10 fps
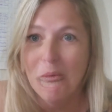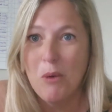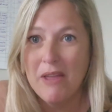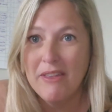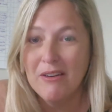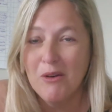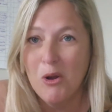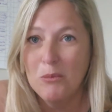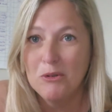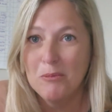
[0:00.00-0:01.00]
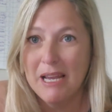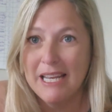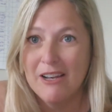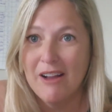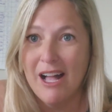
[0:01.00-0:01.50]
way that our homes are
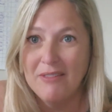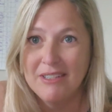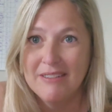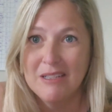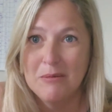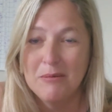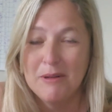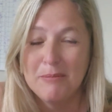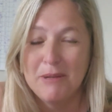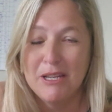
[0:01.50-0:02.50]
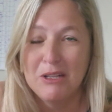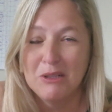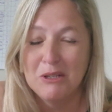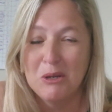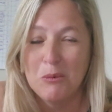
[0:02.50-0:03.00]
made here, obviously being,
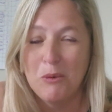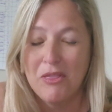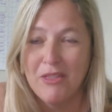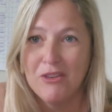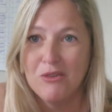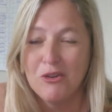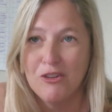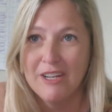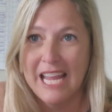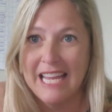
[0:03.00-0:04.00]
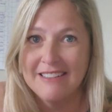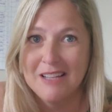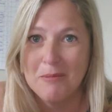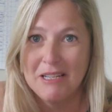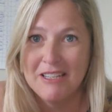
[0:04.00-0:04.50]
with the hurricanes
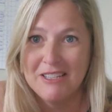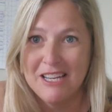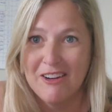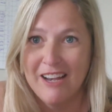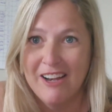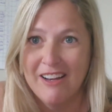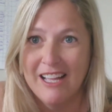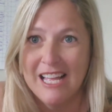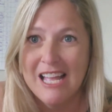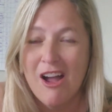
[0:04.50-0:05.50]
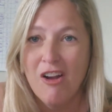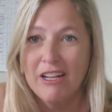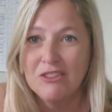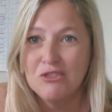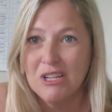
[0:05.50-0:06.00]
coming in our area, our
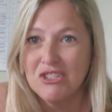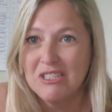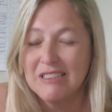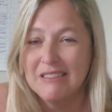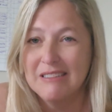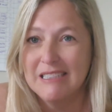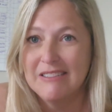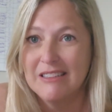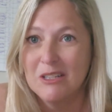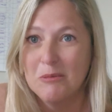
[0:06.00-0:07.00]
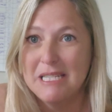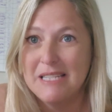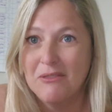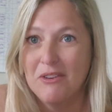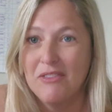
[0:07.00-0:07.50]
construction is a little bit
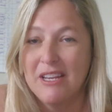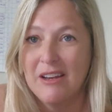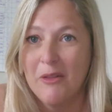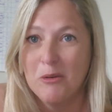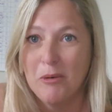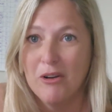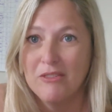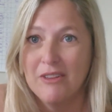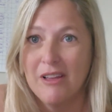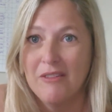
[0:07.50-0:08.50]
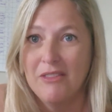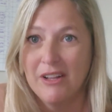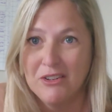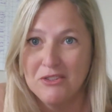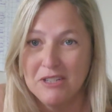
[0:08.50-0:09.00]
different than in other parts of the
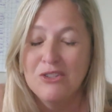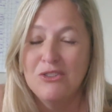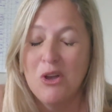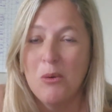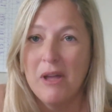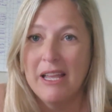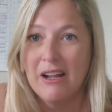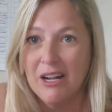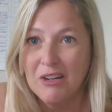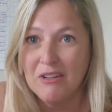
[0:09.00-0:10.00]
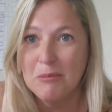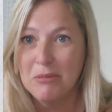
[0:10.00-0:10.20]
country. So a concrete